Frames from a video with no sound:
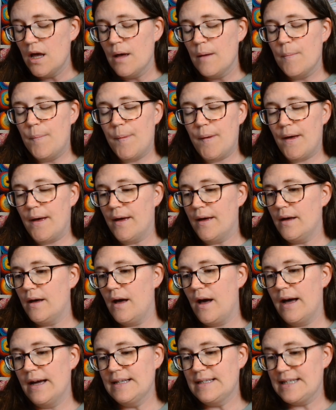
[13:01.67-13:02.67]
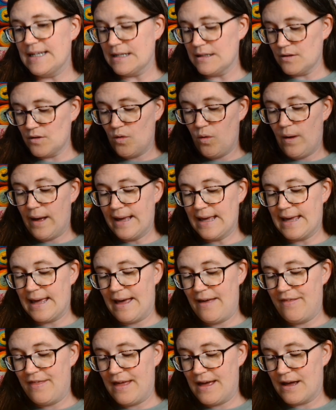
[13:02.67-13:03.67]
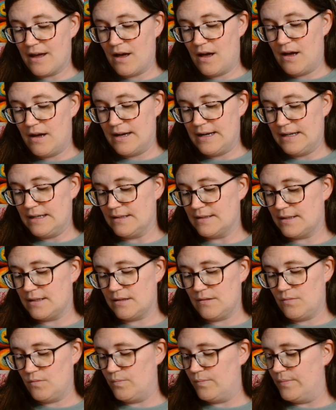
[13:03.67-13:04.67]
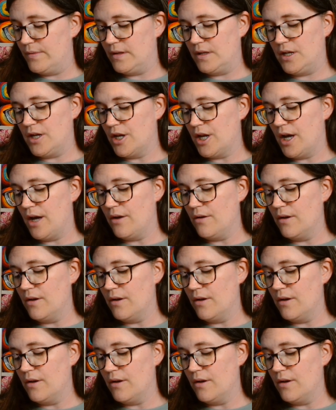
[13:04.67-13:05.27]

but I didn't quite get there, guys. You know,